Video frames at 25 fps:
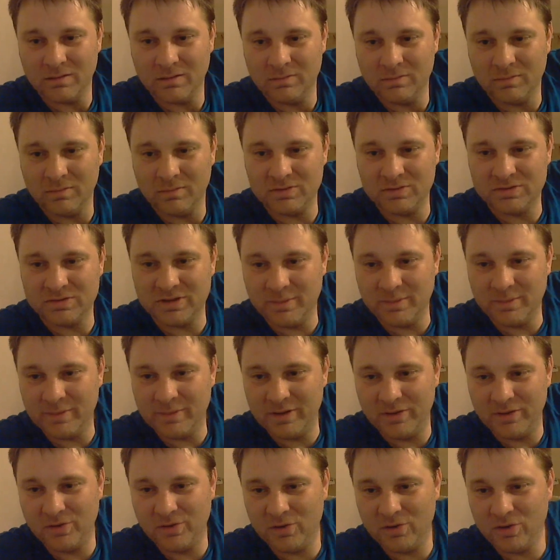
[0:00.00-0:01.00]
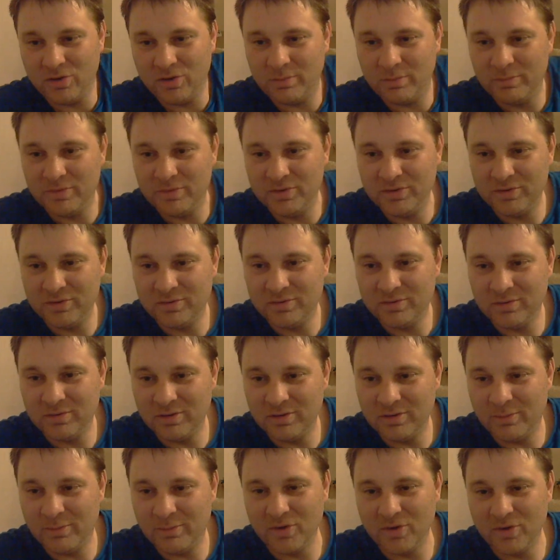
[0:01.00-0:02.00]
What do you name it? Norman
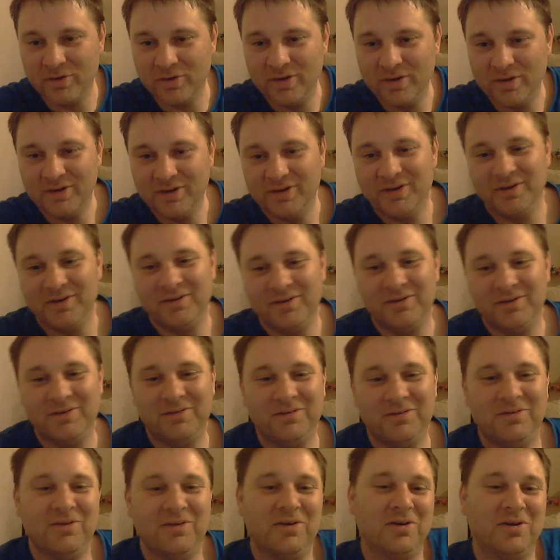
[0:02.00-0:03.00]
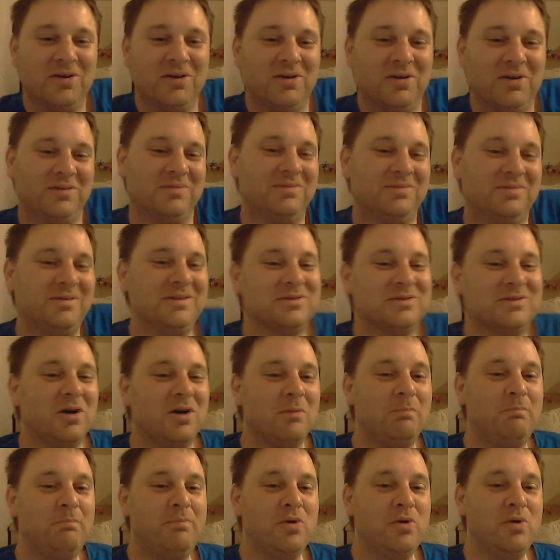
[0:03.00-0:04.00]
Lamont? No, it's
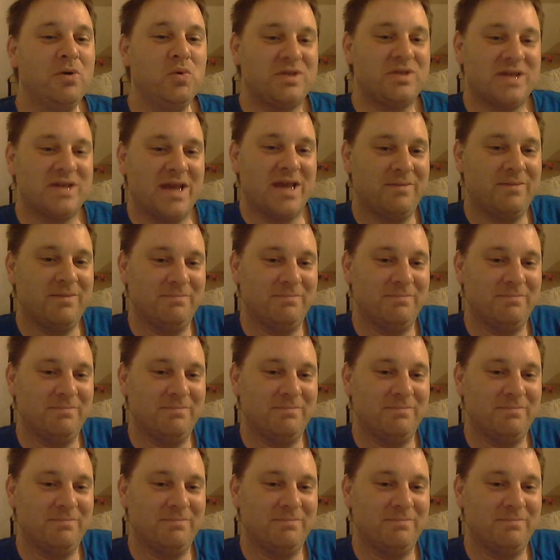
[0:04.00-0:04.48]
called Booty.